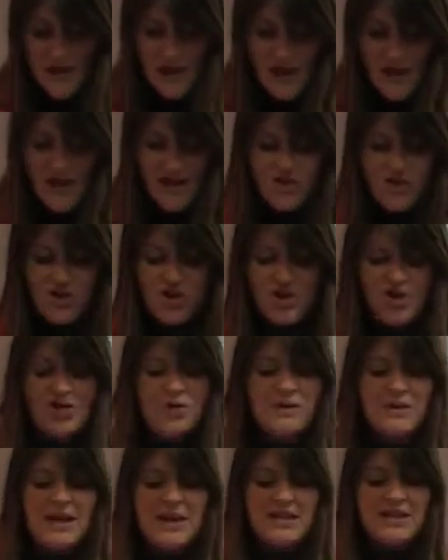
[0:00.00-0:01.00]

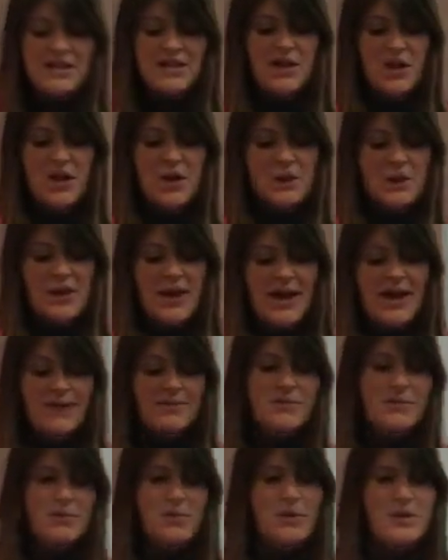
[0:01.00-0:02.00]
Introduce yes and no
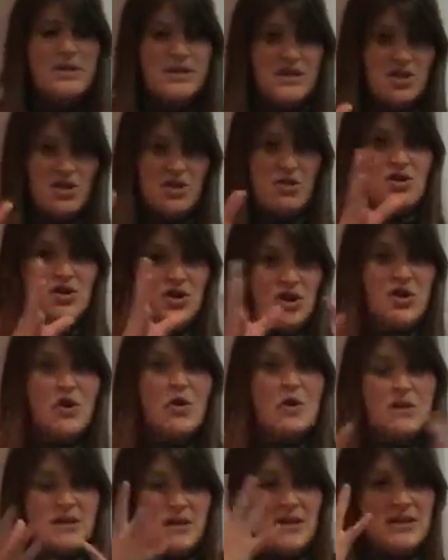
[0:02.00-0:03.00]
games. Once the children are
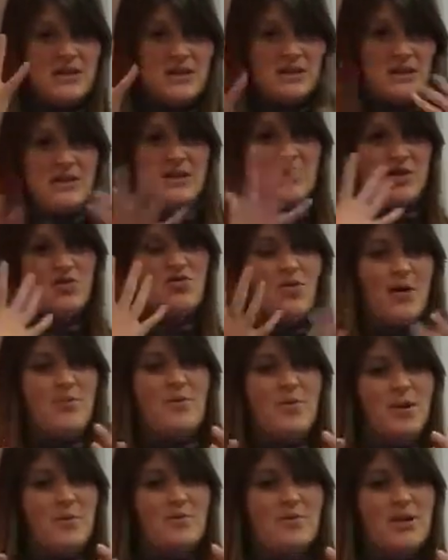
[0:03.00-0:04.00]
good at
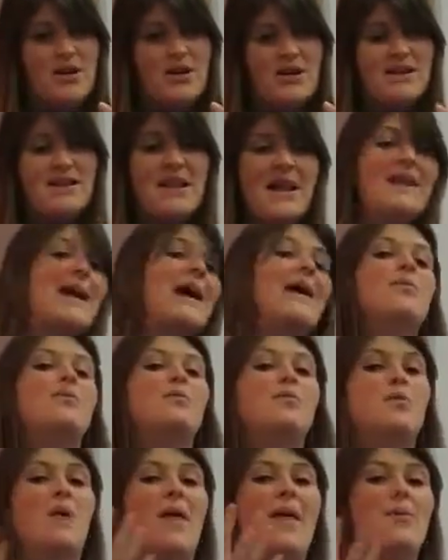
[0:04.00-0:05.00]
describing objects, then
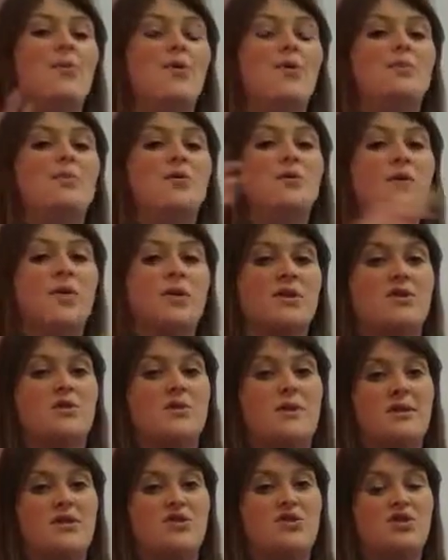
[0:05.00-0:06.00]
we would move on to
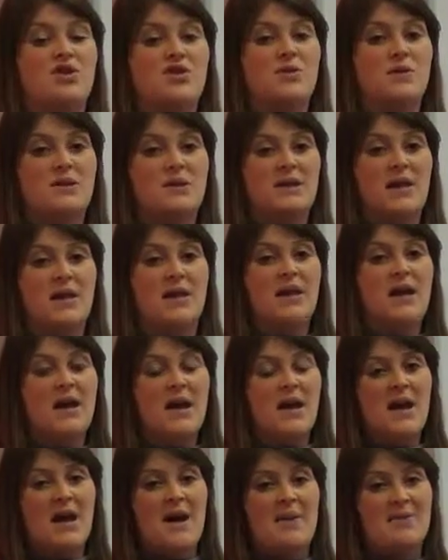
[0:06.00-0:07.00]
introducing
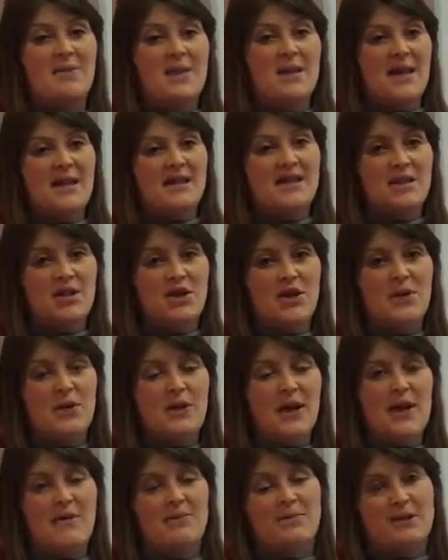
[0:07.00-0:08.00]
the yes and no
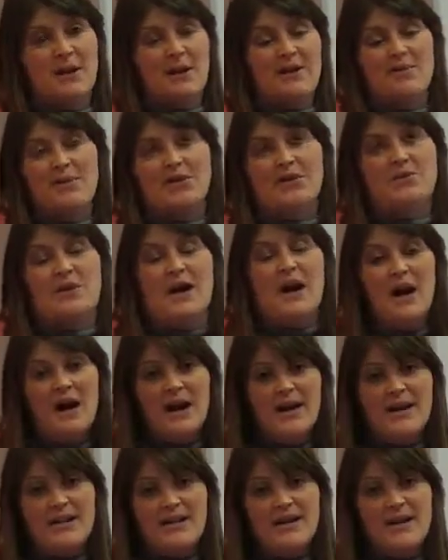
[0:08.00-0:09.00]
games, and I would do the
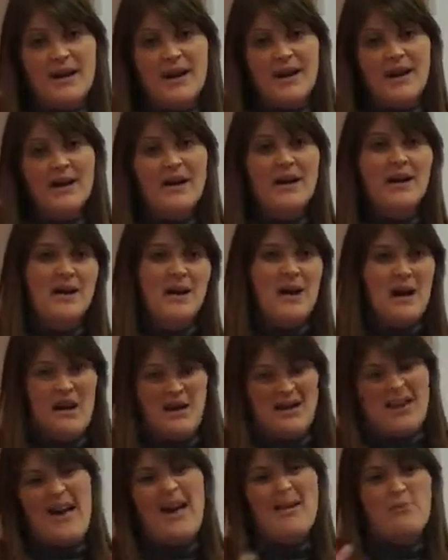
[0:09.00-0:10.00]
hiding,
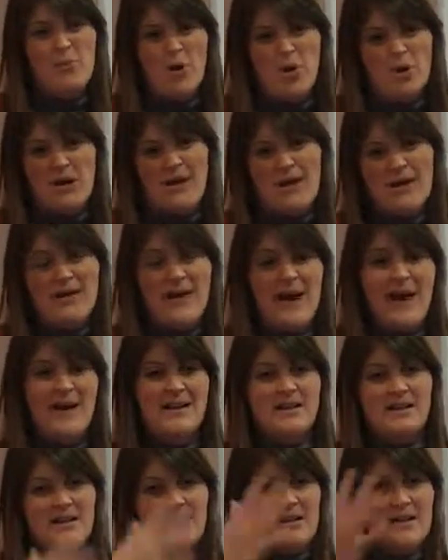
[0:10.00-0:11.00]
again modelling
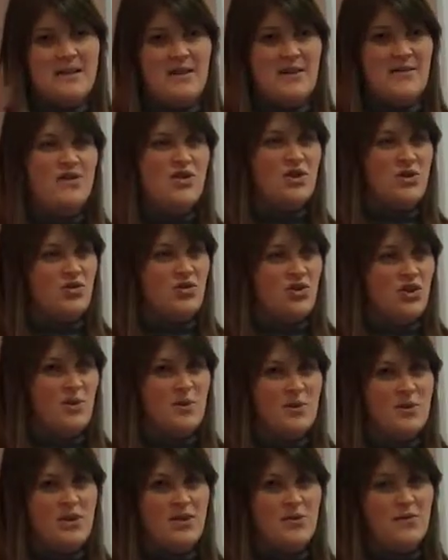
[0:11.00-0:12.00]
that, give children
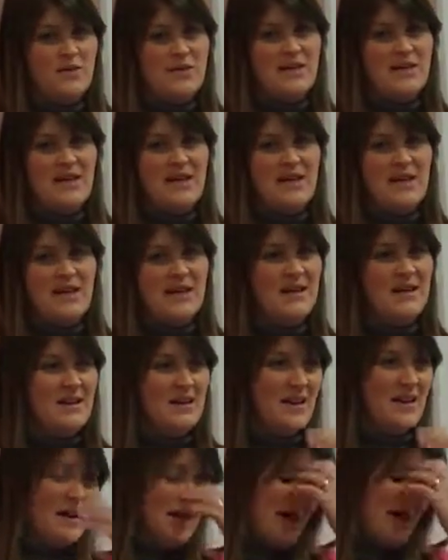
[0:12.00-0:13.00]
opportunity
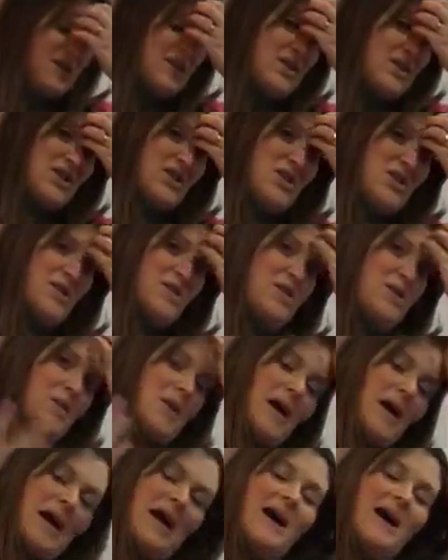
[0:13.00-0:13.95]
to